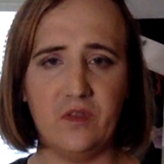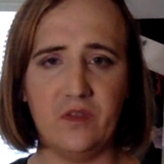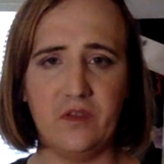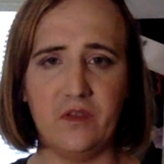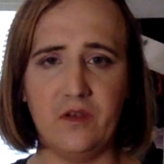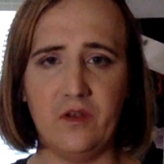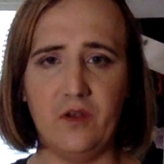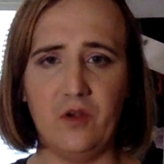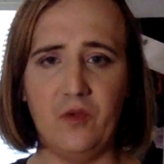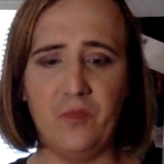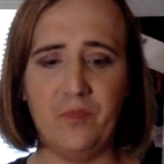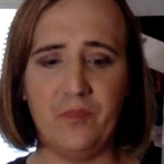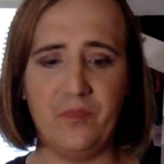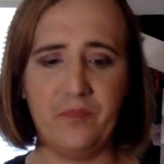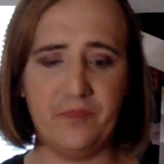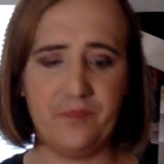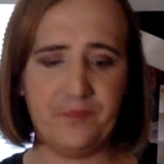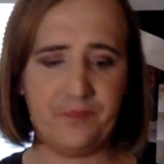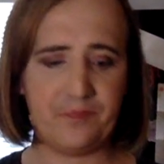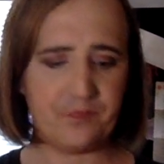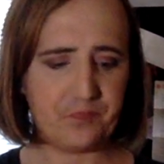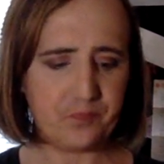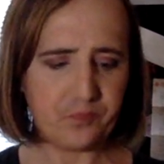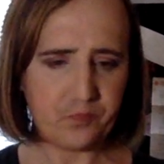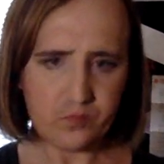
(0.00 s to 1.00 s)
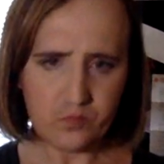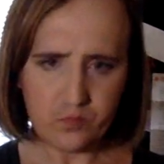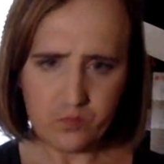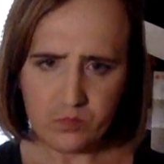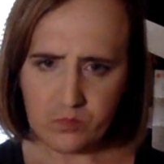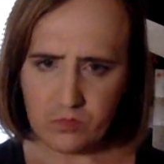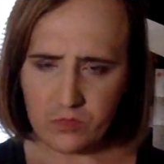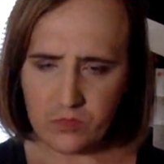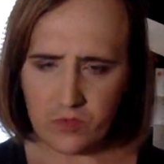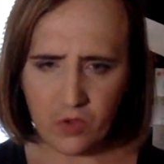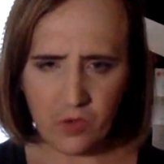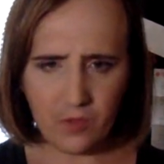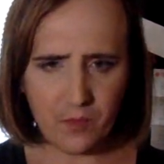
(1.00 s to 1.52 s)
You know,
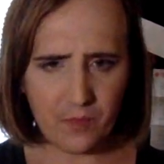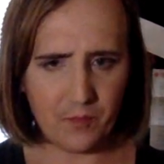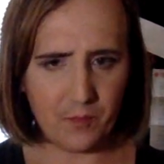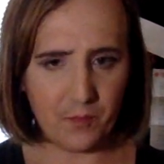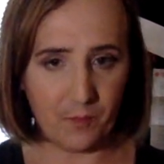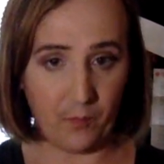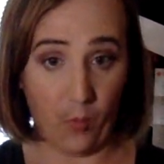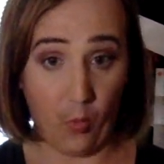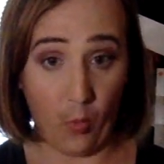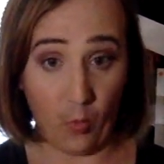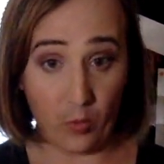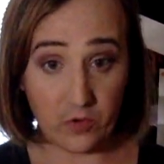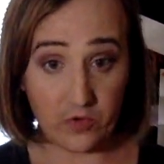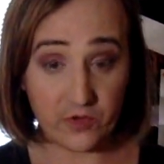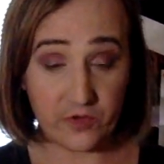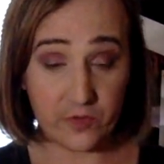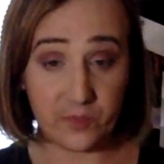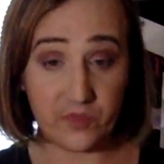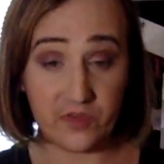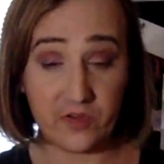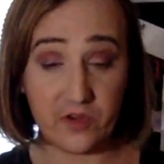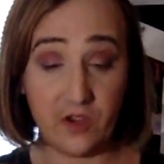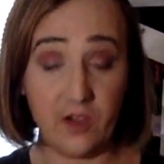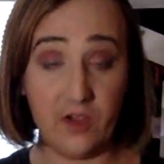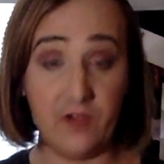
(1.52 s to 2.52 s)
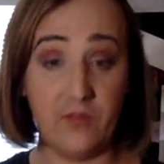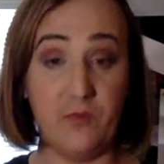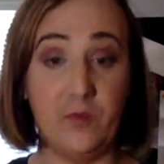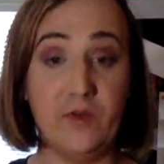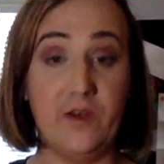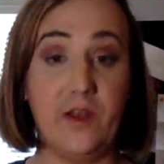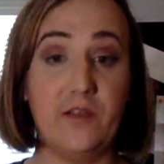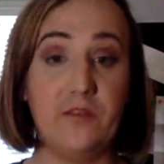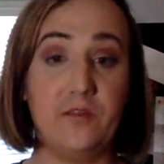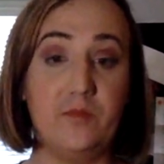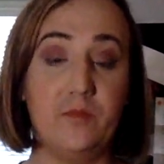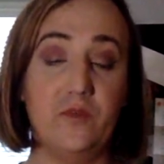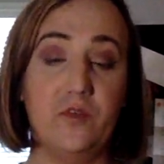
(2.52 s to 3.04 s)
order some stuff. We
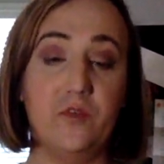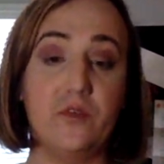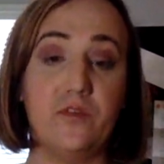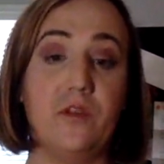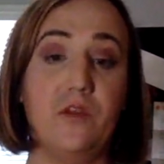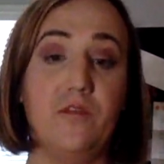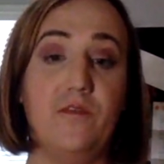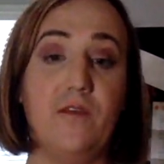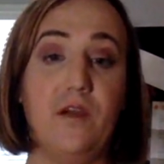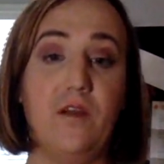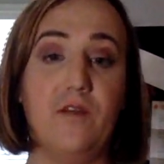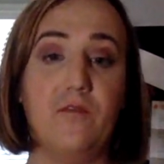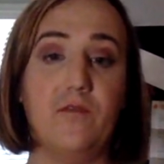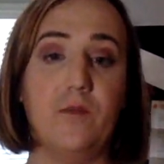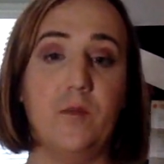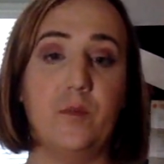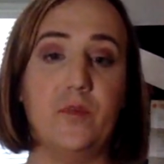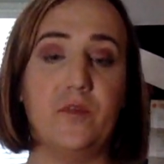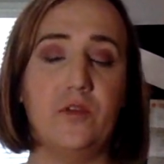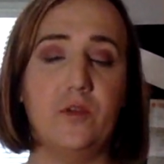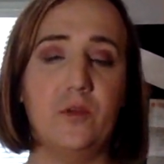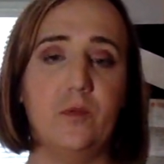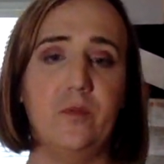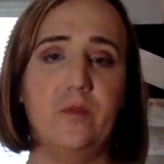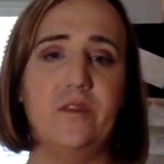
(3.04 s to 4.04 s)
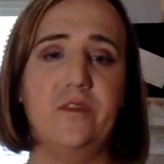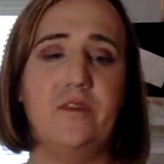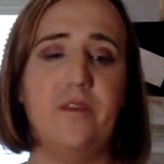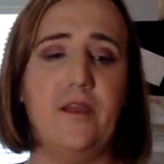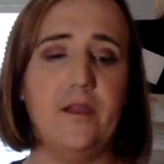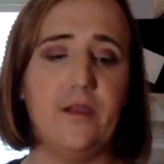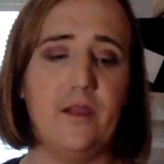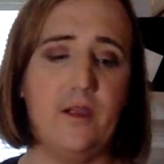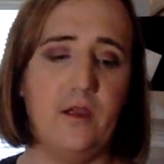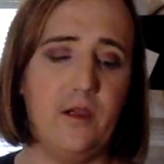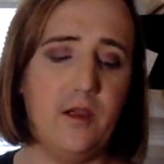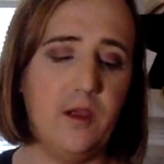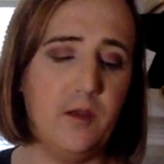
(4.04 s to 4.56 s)
got some new stuff out from
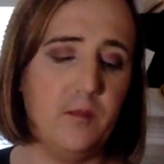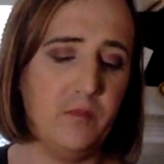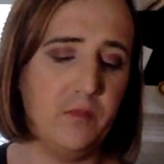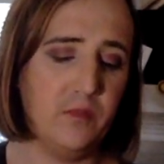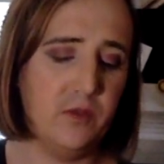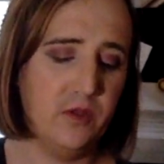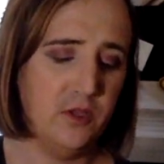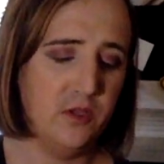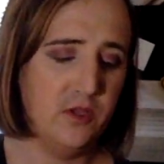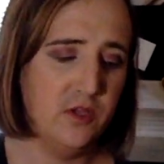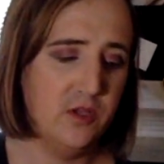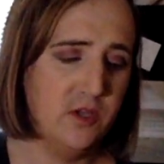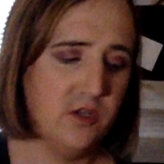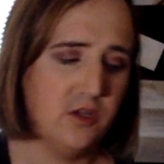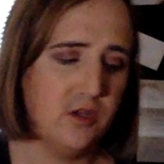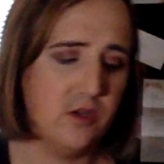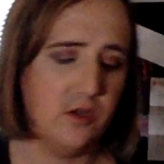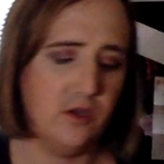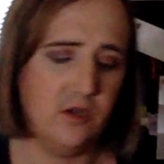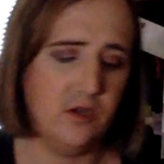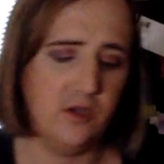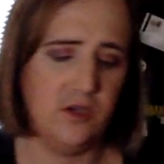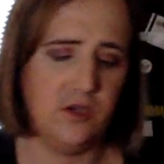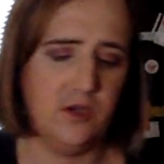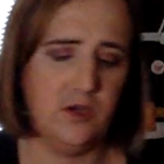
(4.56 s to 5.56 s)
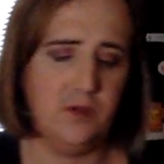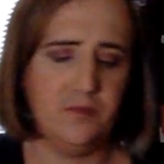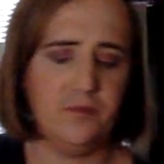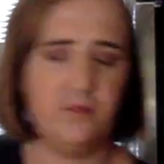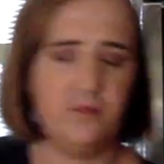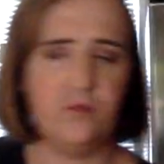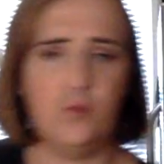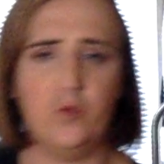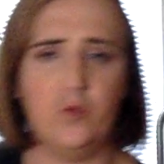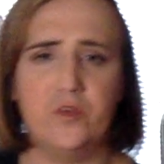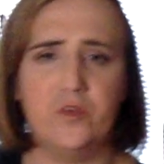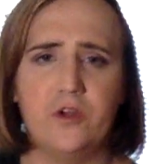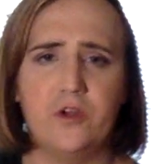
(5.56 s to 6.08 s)
Stubins.com.
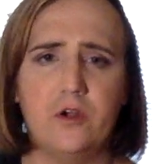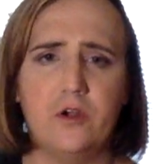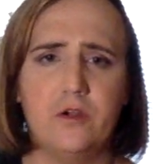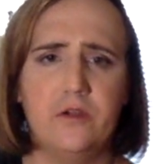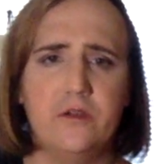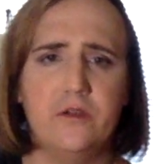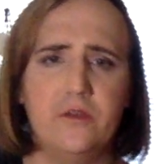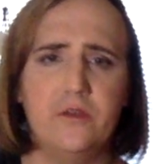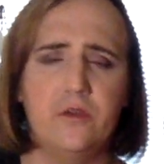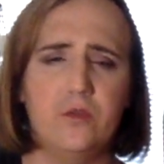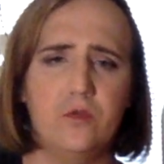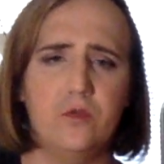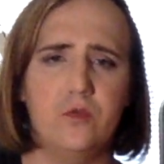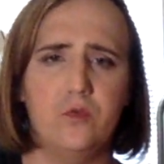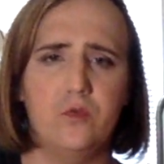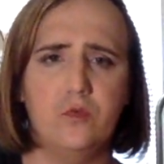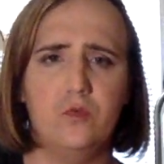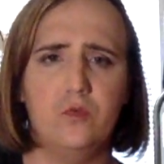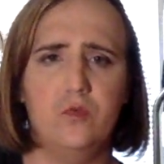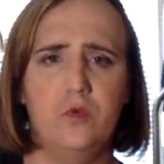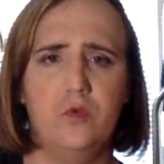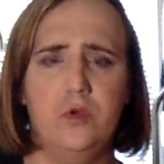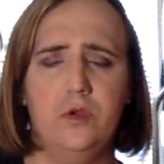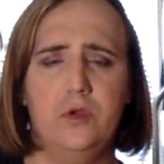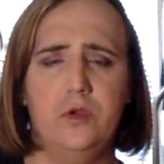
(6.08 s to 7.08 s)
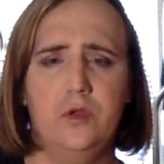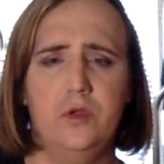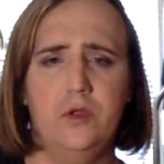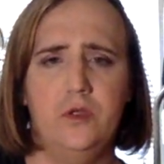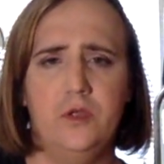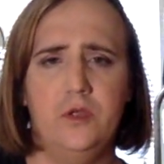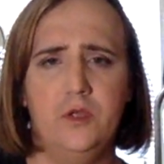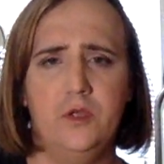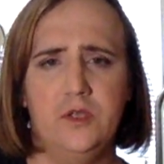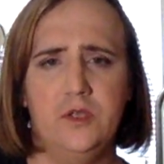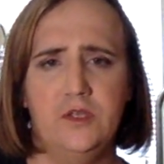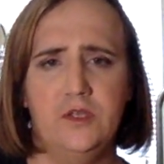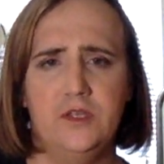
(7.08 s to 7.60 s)
We're starting to do,
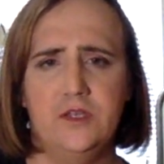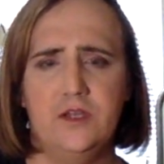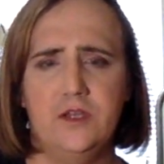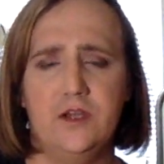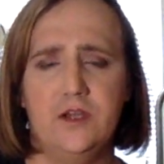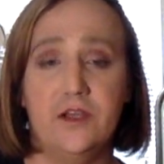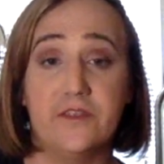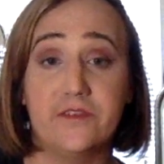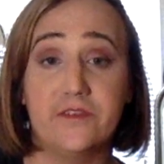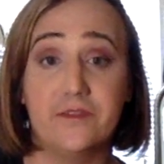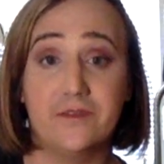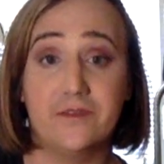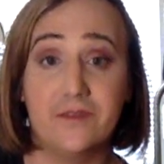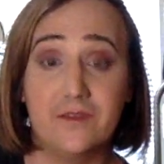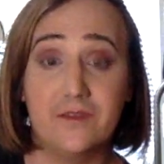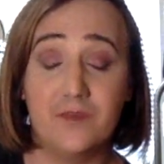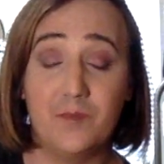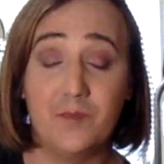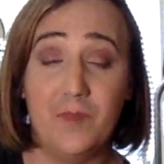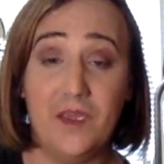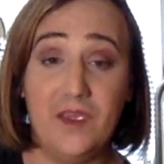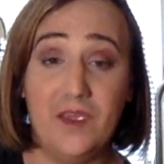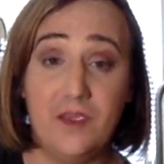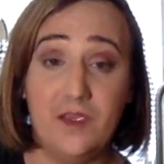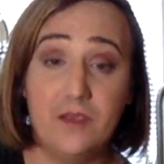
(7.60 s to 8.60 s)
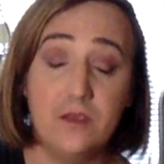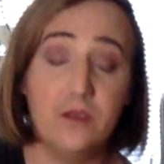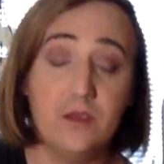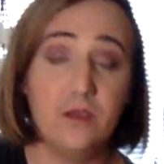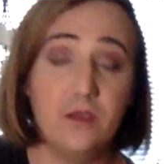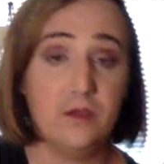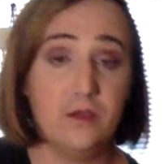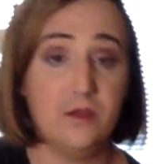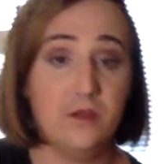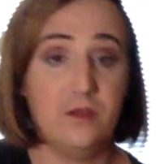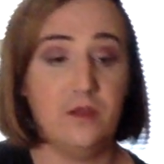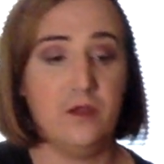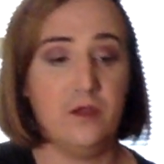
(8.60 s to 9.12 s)
since it's May,
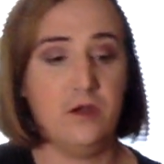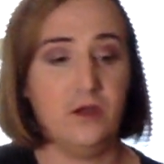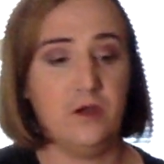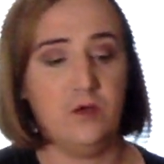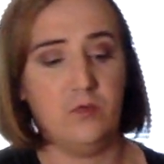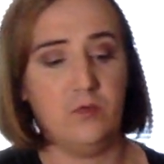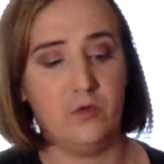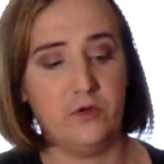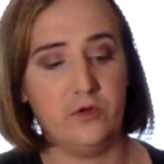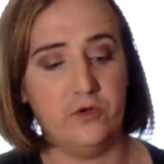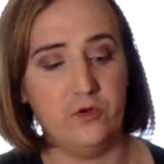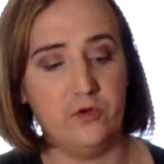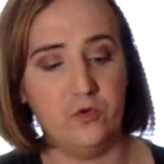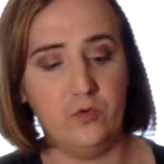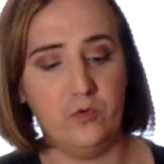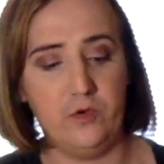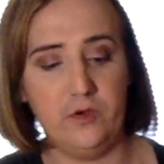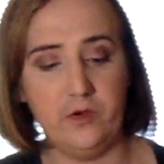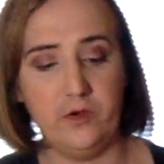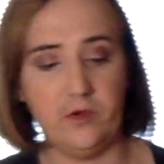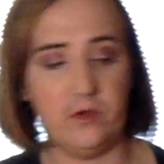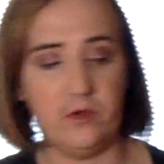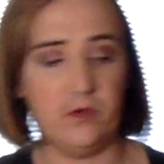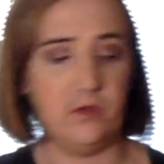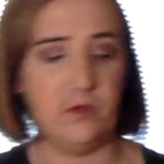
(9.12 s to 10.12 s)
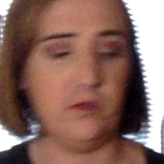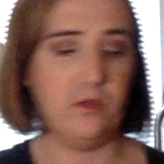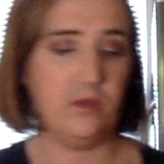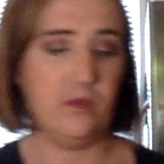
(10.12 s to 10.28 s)
we're doing,